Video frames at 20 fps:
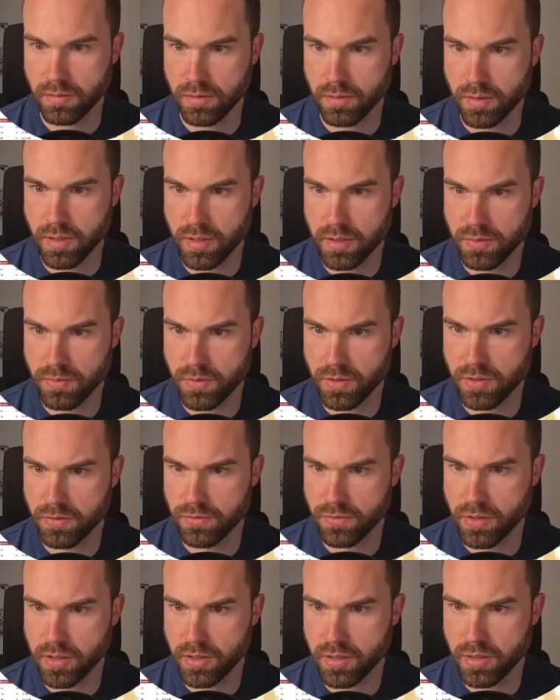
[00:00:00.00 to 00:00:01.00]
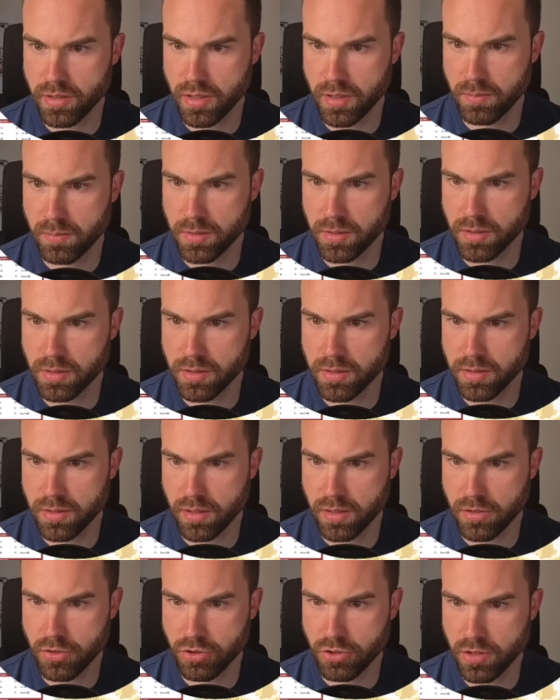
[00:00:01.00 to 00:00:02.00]
this one, for example,
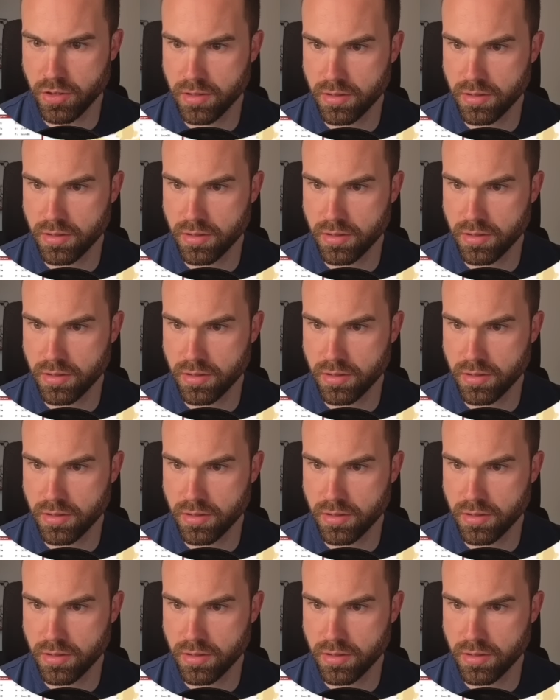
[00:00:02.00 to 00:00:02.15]
Sunshine